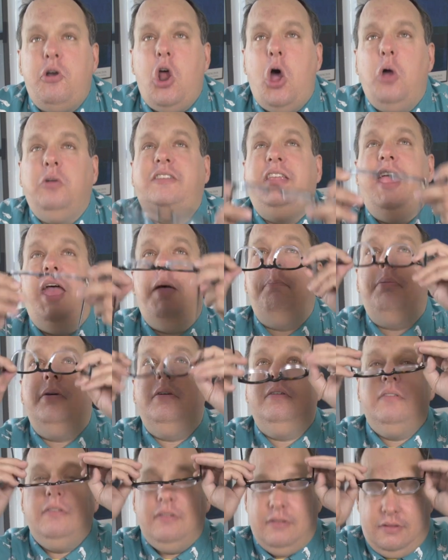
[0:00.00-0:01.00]
Pro tip.
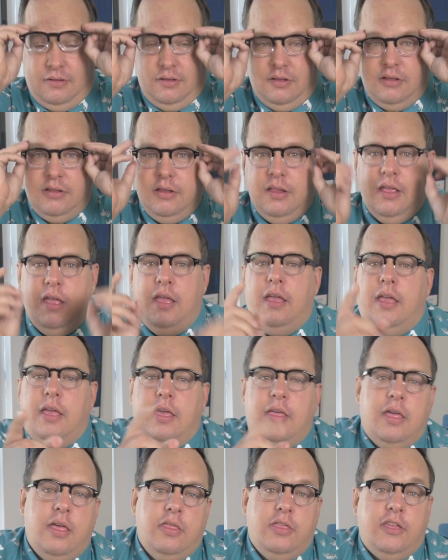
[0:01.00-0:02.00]

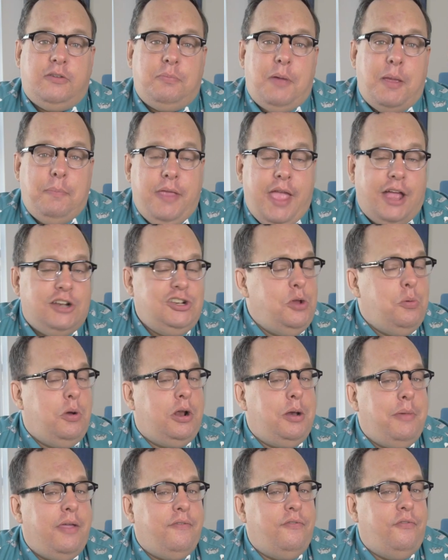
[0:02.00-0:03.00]
This might be actually
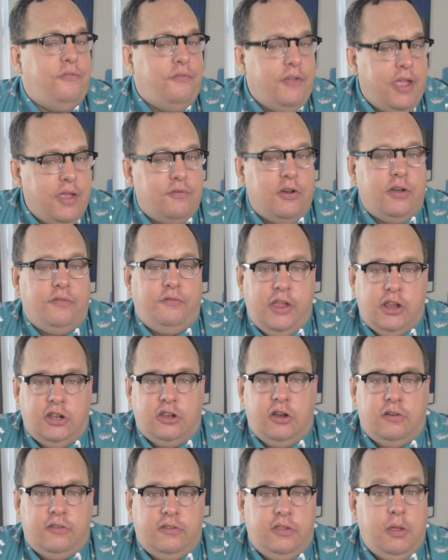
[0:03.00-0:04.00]
one of my favorite
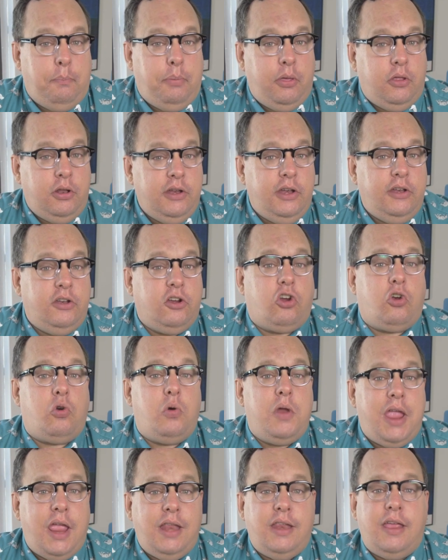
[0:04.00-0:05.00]
features, the ability to
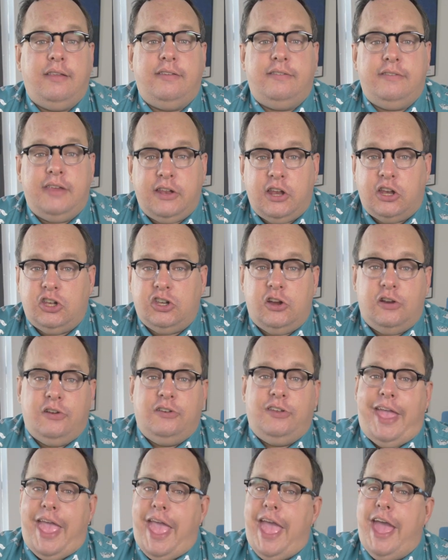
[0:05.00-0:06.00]
create a signature
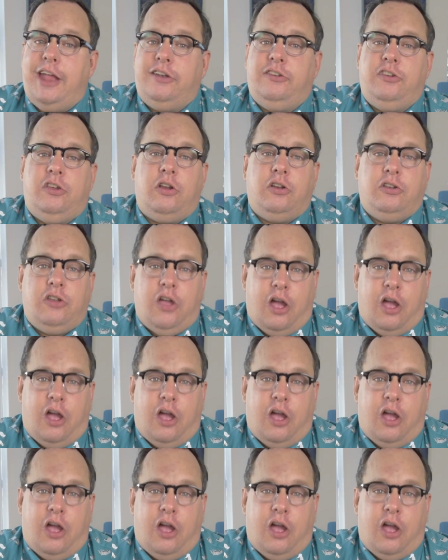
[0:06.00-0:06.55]
to add to your